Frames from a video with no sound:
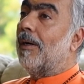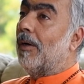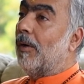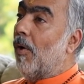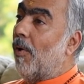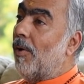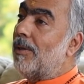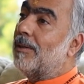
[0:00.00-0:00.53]

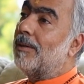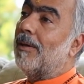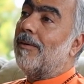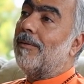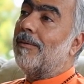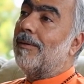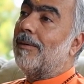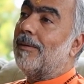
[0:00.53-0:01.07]
goals
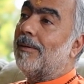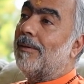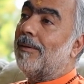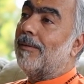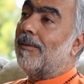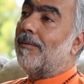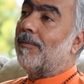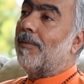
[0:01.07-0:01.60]

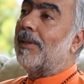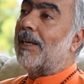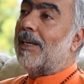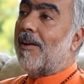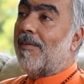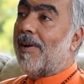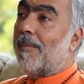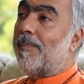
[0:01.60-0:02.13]
for the
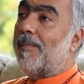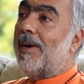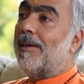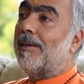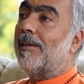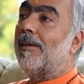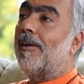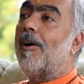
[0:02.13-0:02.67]
development
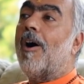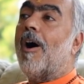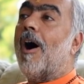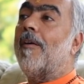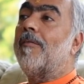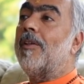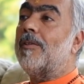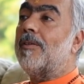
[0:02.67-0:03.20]

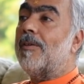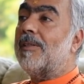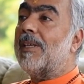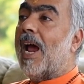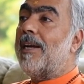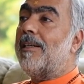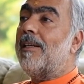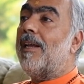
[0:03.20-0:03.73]
of the
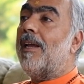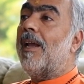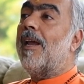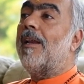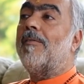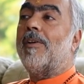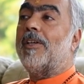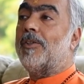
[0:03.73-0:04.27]
society
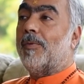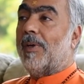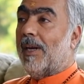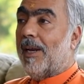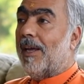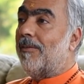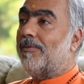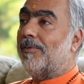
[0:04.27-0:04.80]
in which we
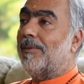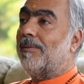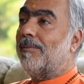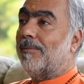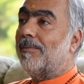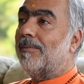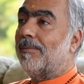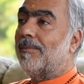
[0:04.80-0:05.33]
live,
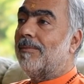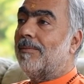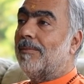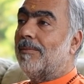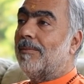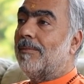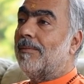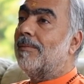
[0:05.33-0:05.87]

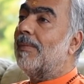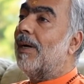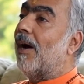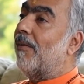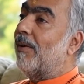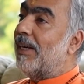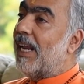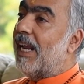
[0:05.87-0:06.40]

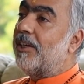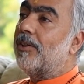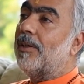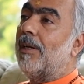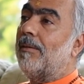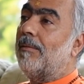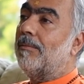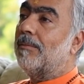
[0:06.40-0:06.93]
our
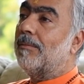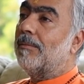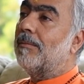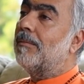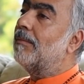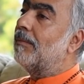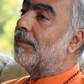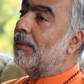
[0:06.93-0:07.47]
nation,
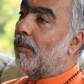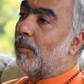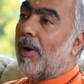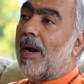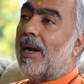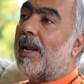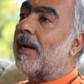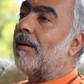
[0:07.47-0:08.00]
the
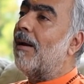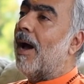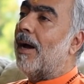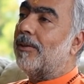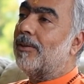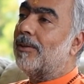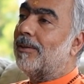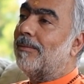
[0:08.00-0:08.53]
world at
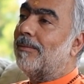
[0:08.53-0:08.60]
large.